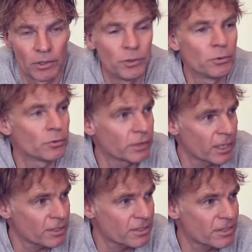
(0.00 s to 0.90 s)
You do
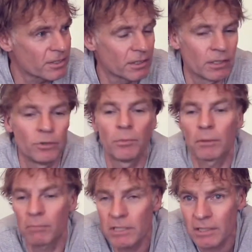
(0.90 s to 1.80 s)
tests, you
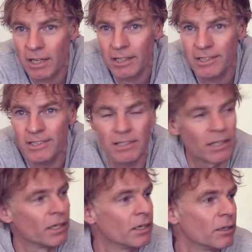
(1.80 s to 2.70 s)
make mistakes,
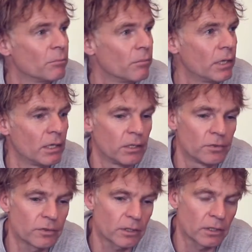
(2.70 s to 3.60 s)

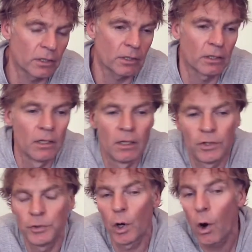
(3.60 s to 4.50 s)

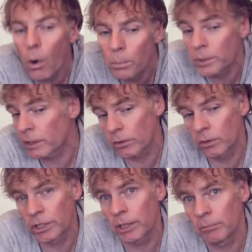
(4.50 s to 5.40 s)
you hope that it
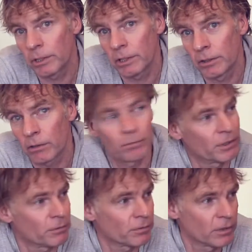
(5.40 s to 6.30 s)
only can be
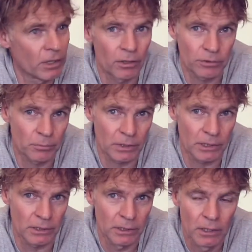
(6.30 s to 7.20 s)
innovative,
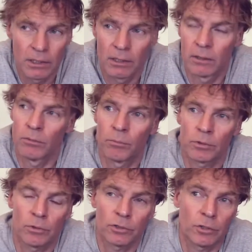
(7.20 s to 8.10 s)
ultimately.
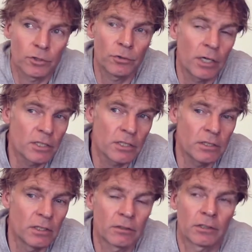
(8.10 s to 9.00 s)
Because also I
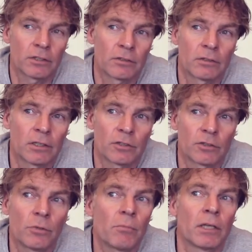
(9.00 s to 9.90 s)
see that there are
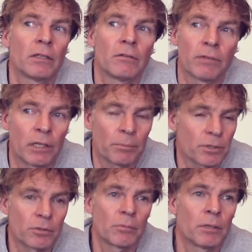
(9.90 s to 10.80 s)
so many
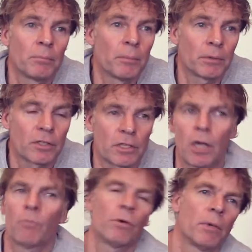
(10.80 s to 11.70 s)
developers, so many people that say,
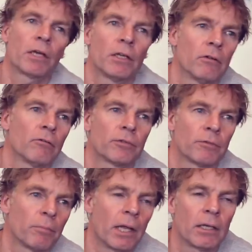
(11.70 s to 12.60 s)
we make an
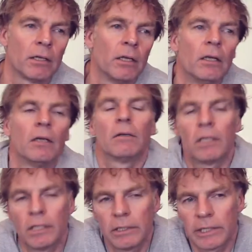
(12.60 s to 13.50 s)
innovative plan,
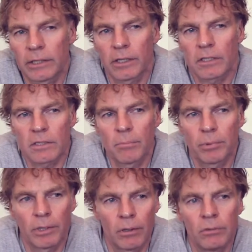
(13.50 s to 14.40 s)
and in the end it's
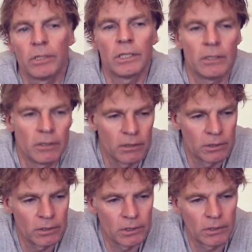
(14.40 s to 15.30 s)
simply only
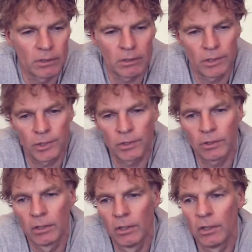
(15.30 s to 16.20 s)

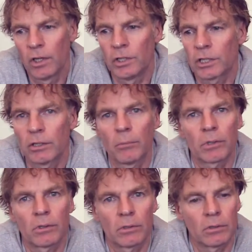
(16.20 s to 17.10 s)
an
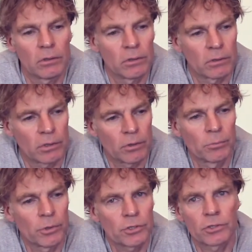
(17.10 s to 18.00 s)
economical or
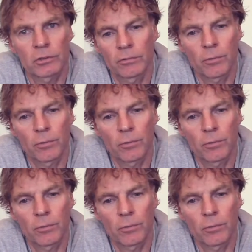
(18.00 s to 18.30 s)
commercial